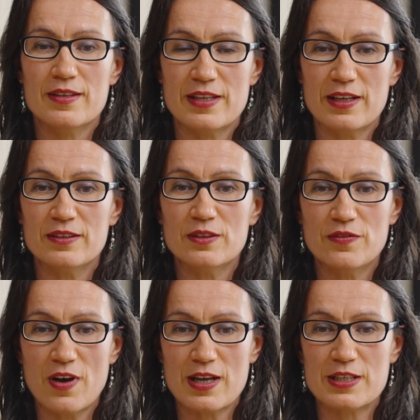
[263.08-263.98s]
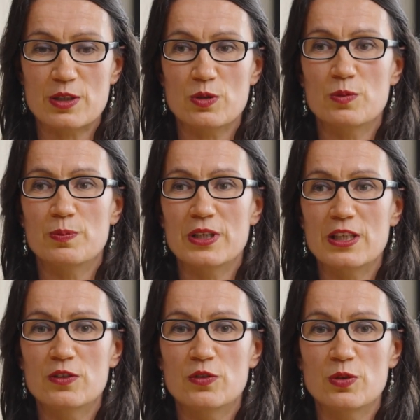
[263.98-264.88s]
the second advice, it would
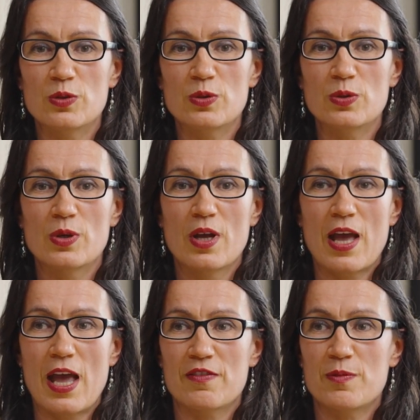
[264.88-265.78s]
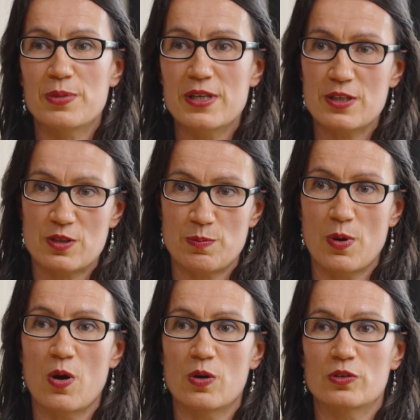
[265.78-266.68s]
be to have a peer
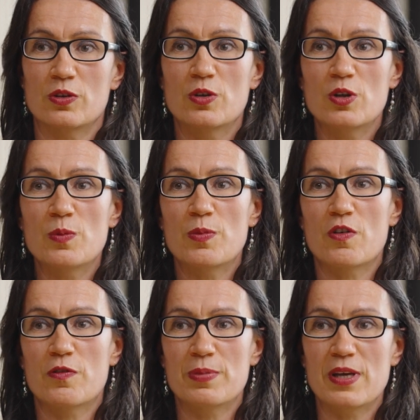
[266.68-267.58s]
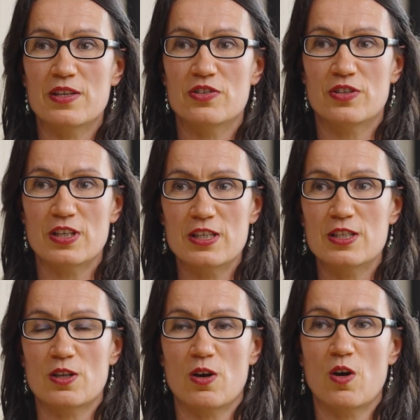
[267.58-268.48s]
support, a group of
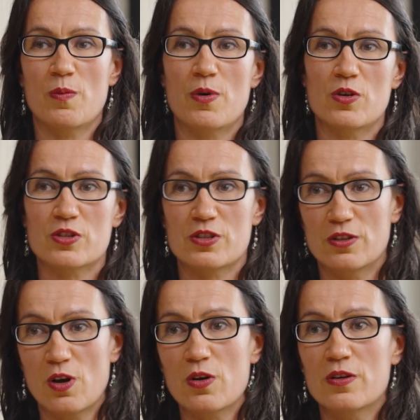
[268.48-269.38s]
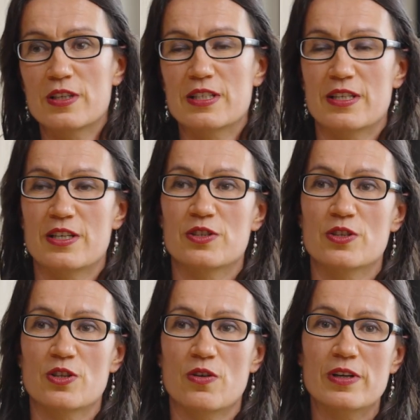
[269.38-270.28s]
PhDs or postdoc
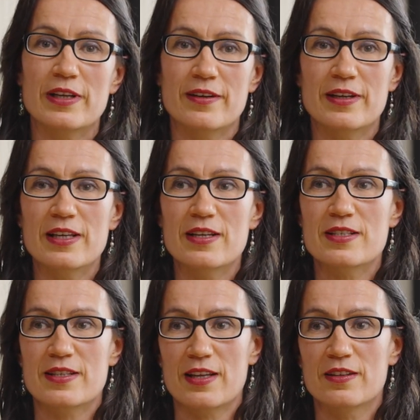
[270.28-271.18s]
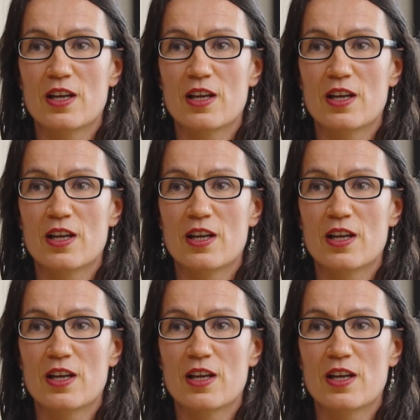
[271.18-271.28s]
researchers or early careers that